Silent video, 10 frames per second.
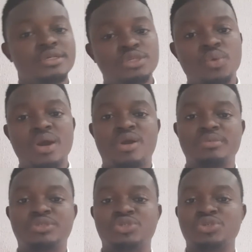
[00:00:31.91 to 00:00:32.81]
So
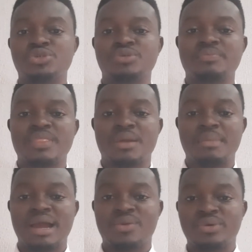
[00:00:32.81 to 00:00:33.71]
welcome to
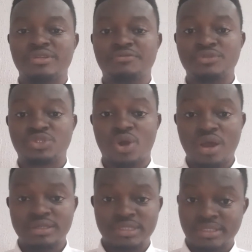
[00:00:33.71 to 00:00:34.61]
my wonderful
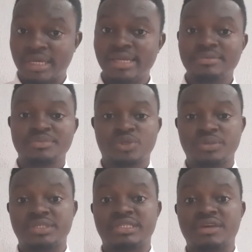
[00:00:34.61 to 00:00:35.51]
talk today,
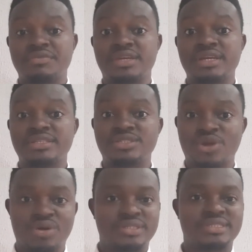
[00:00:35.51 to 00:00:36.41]
which is Kevin Great
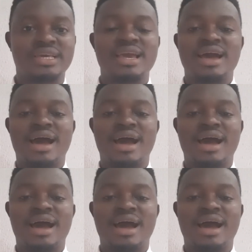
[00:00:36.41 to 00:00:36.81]
Talks.